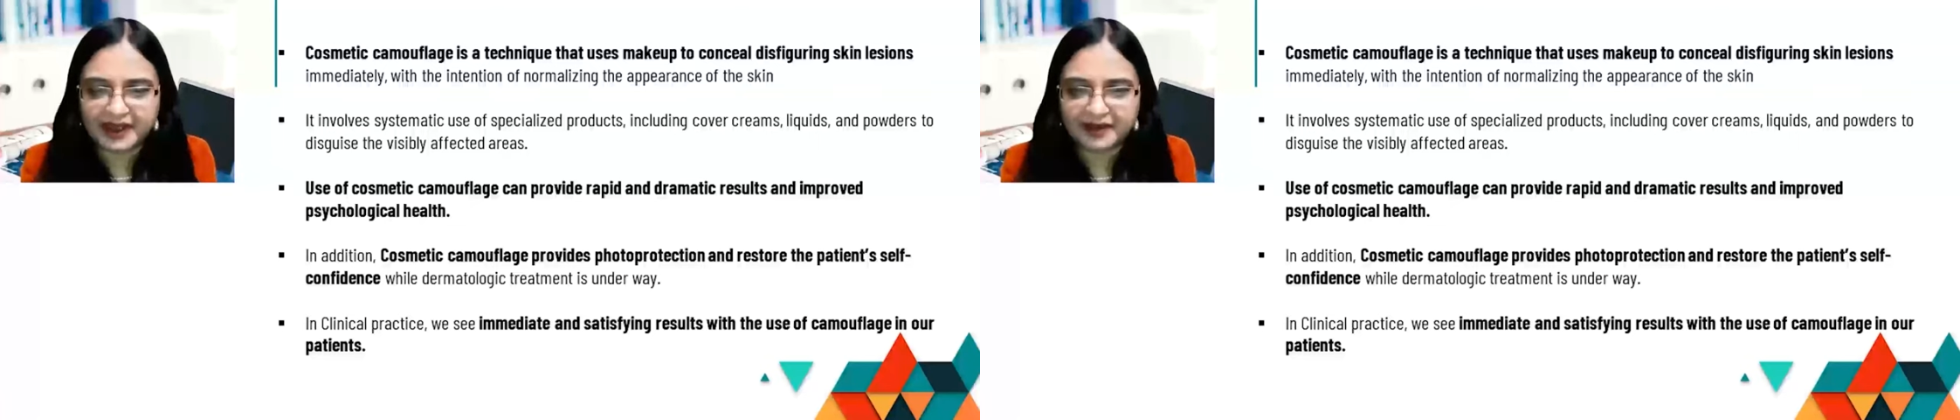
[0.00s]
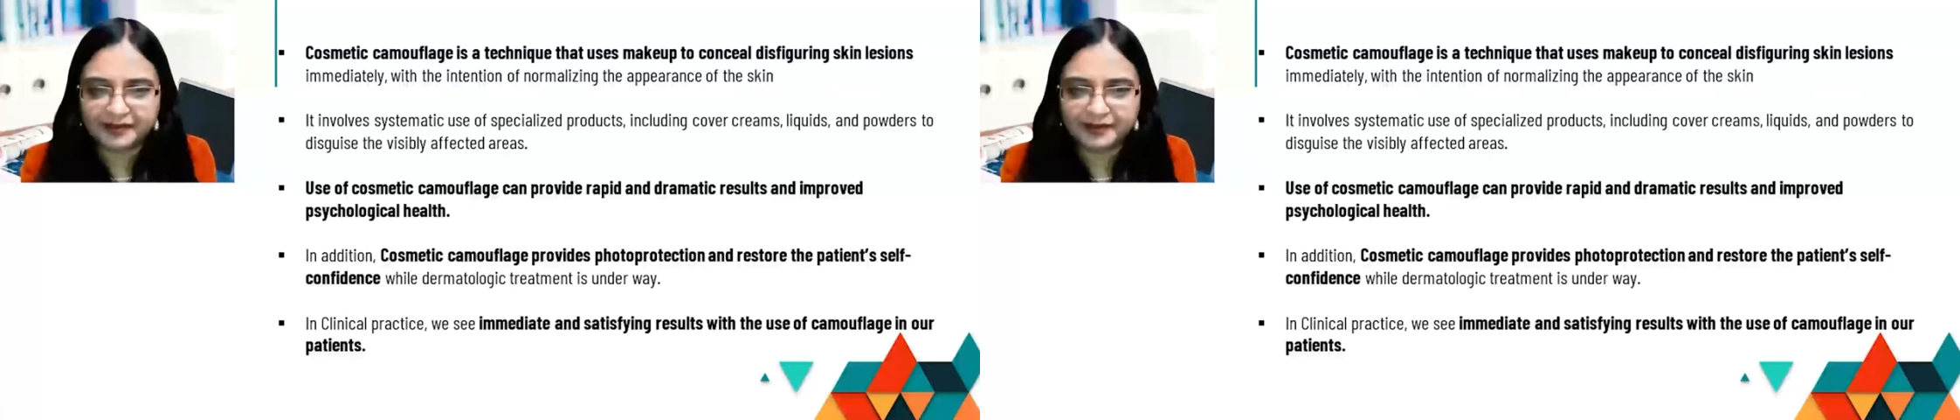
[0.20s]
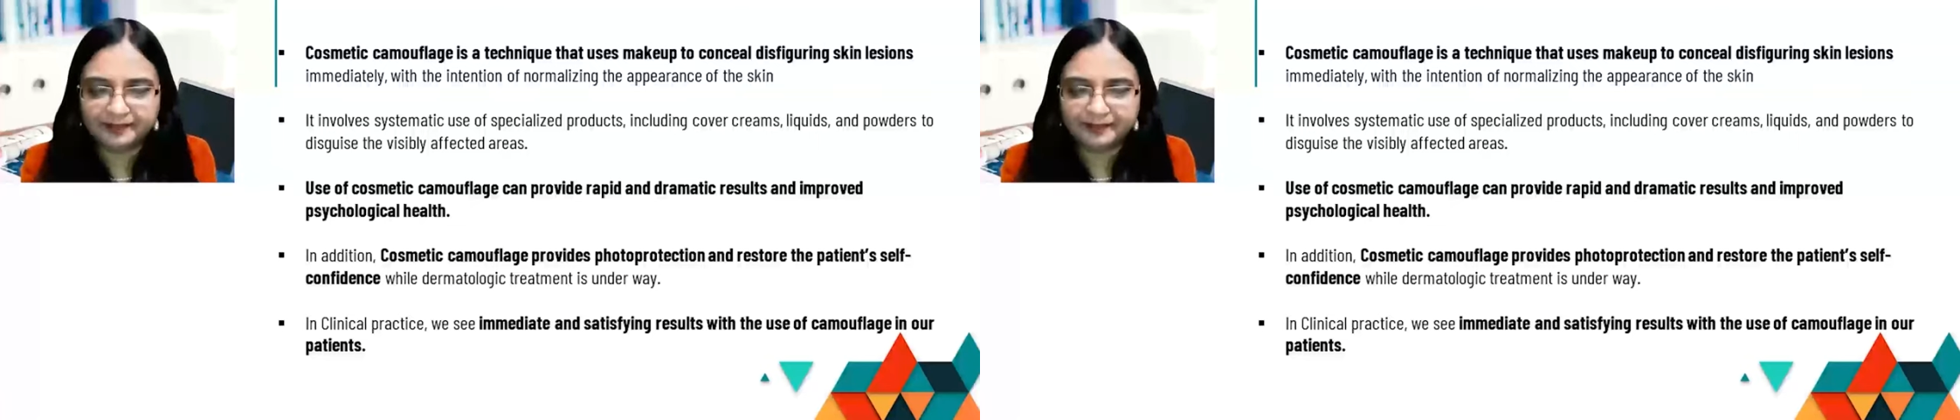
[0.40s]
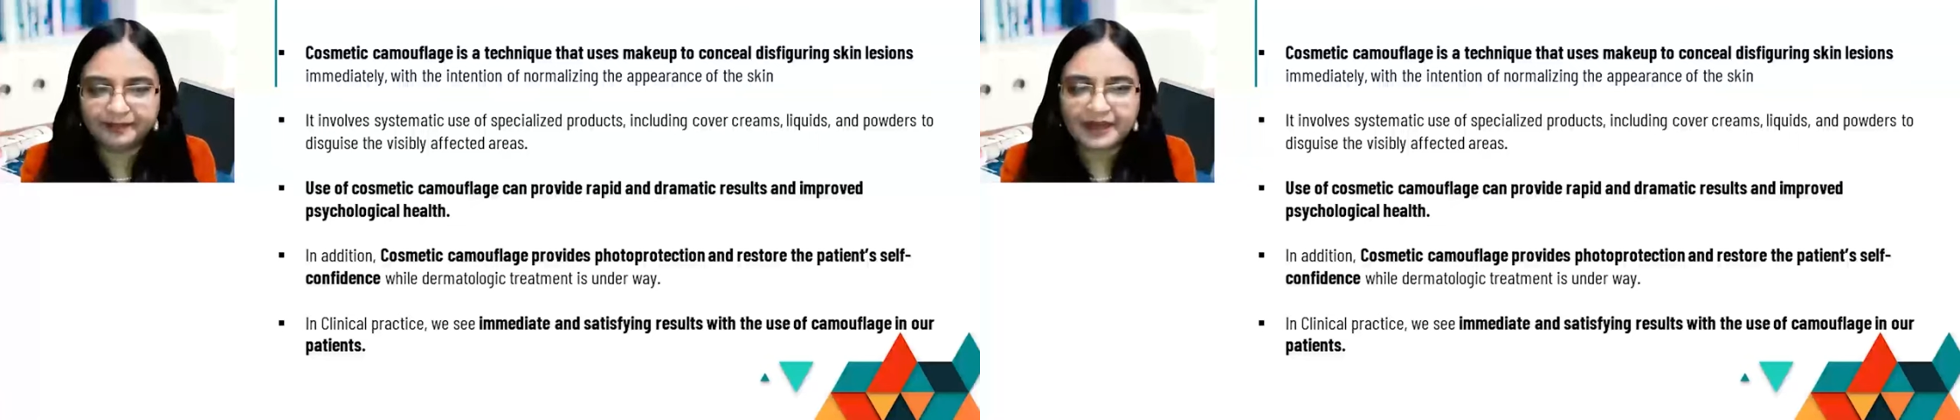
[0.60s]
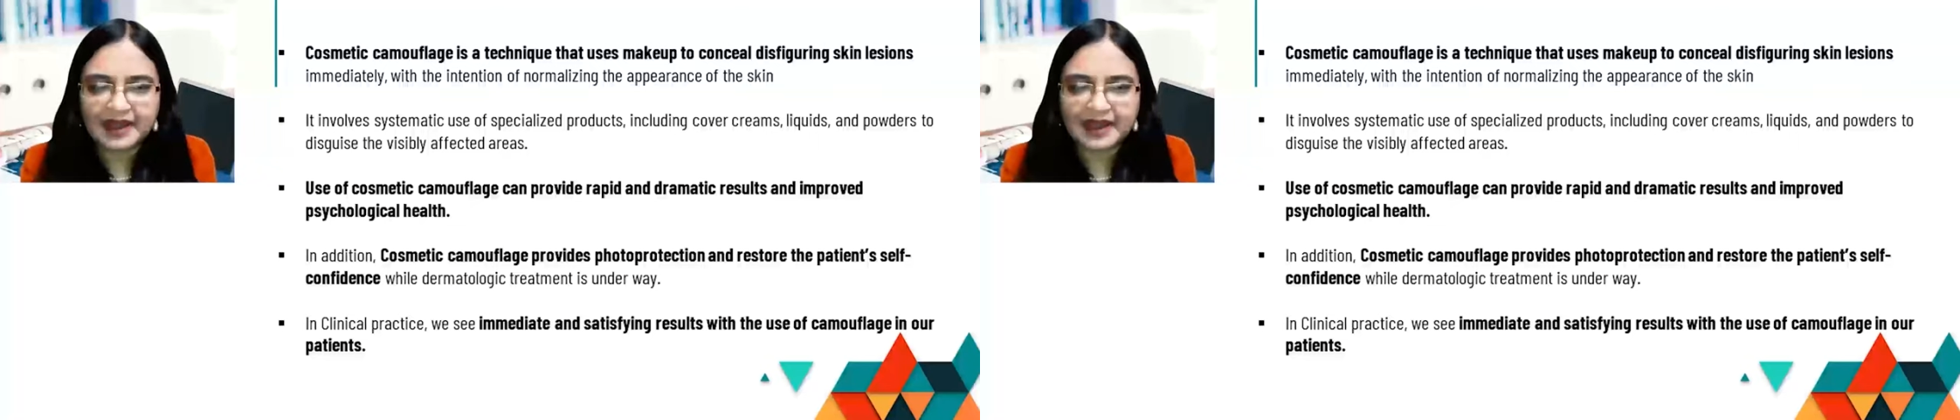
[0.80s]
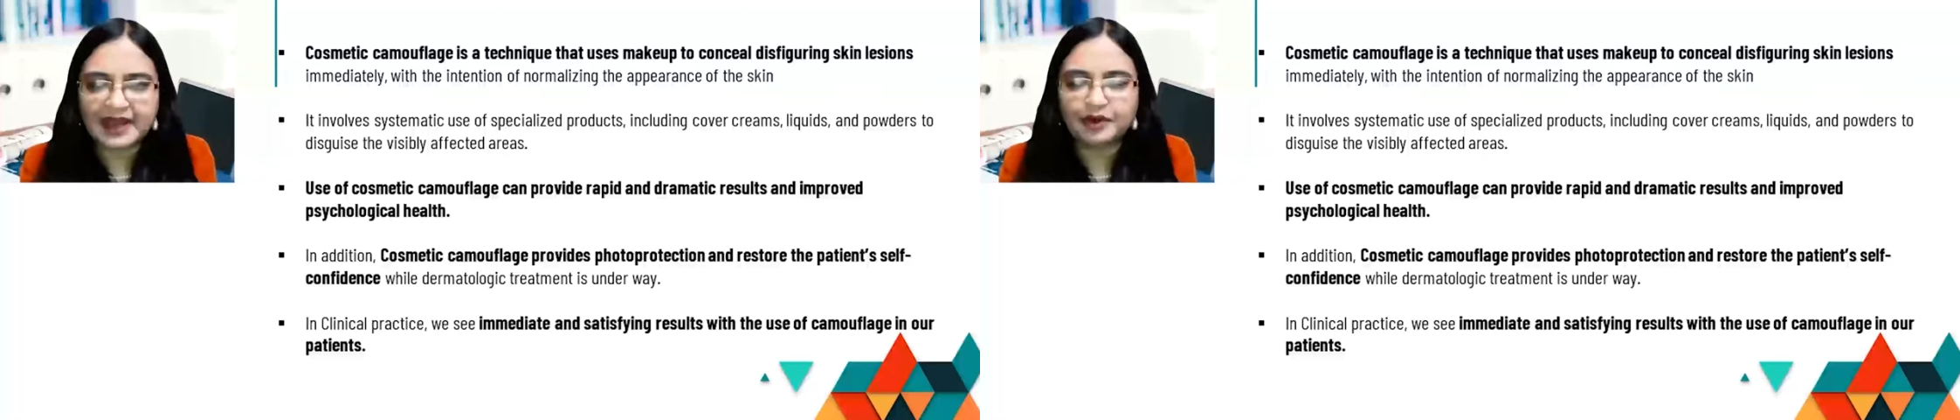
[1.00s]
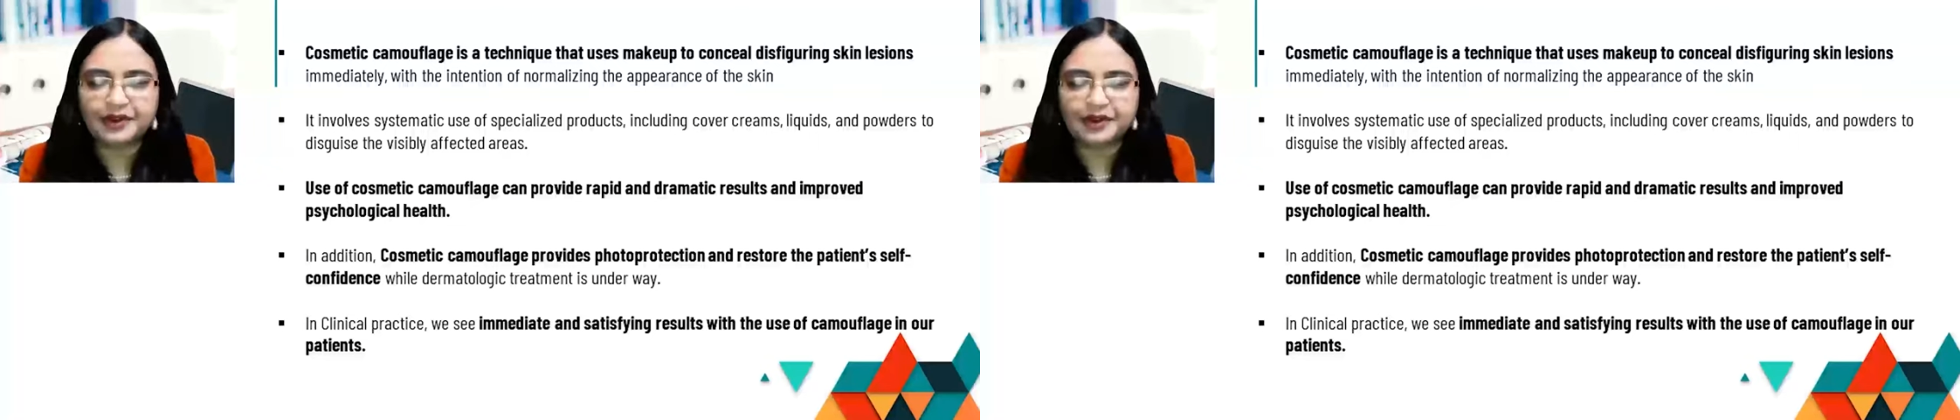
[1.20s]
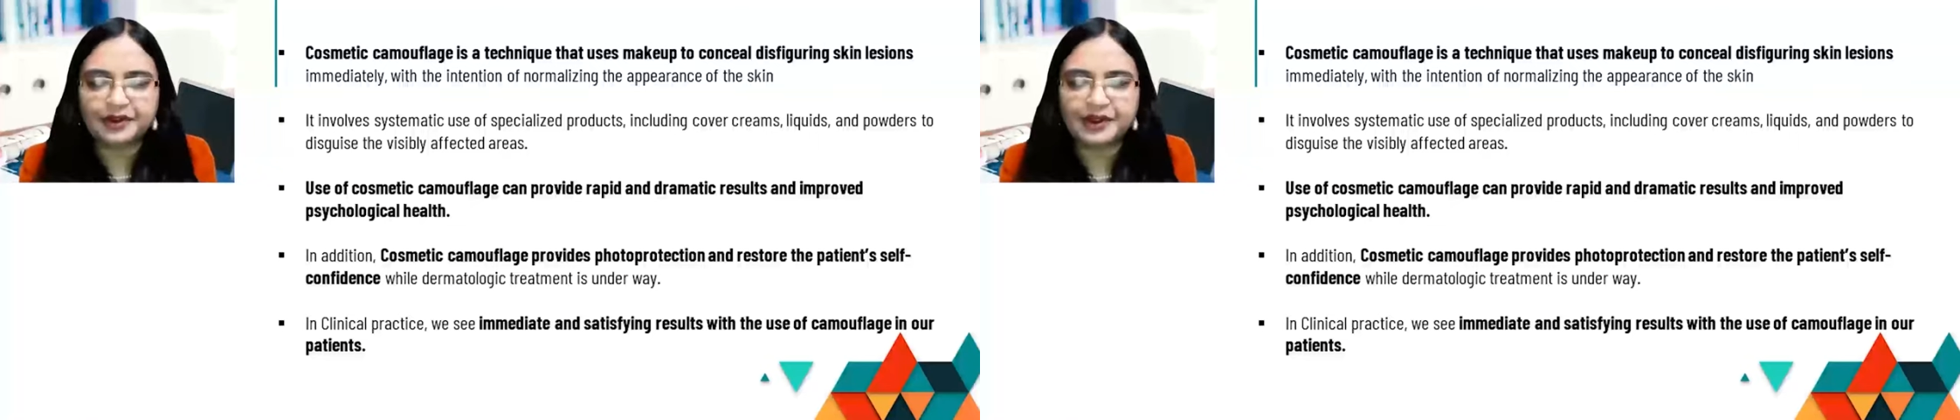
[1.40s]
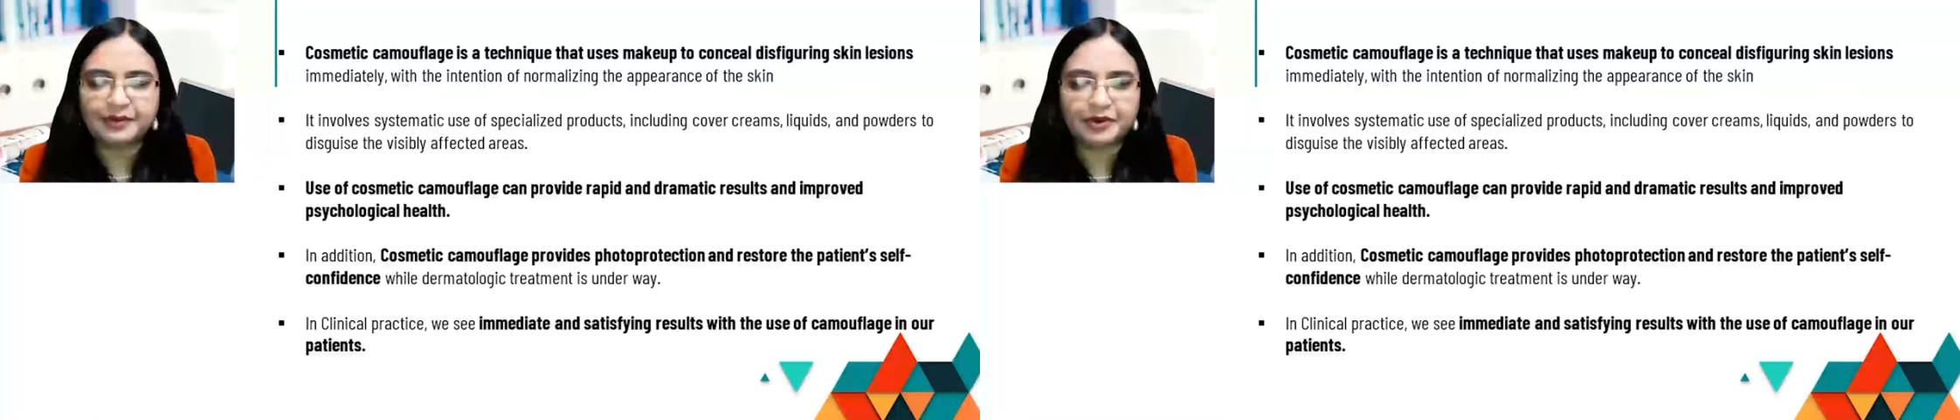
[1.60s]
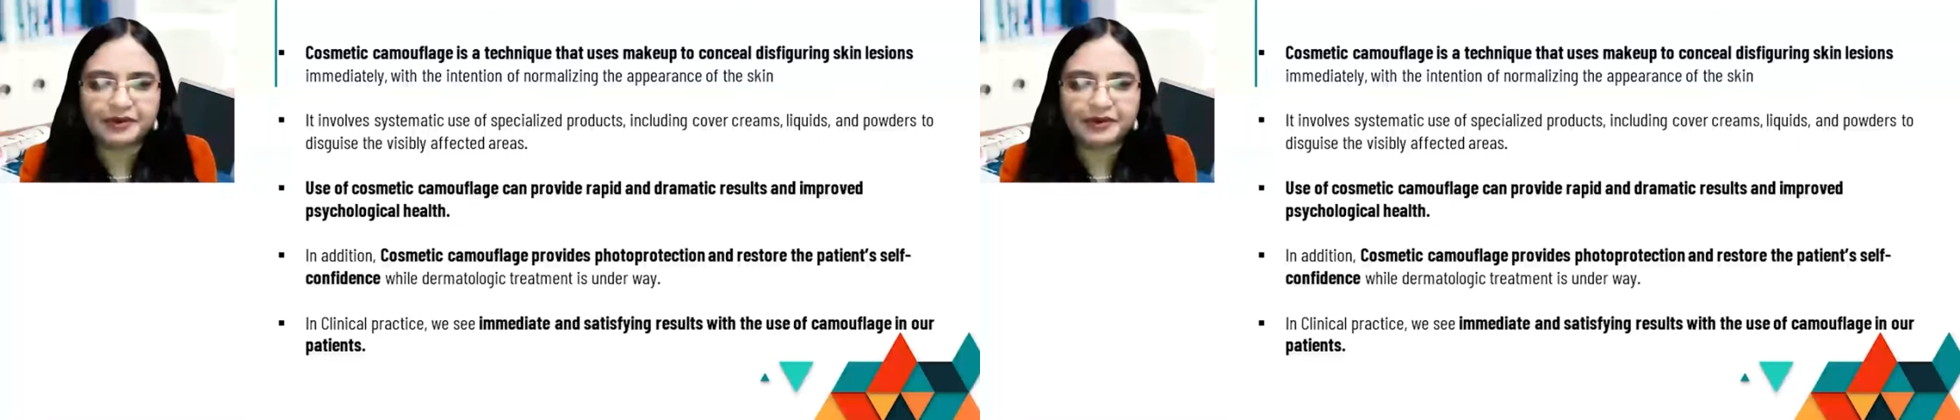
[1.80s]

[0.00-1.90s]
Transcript: have and also some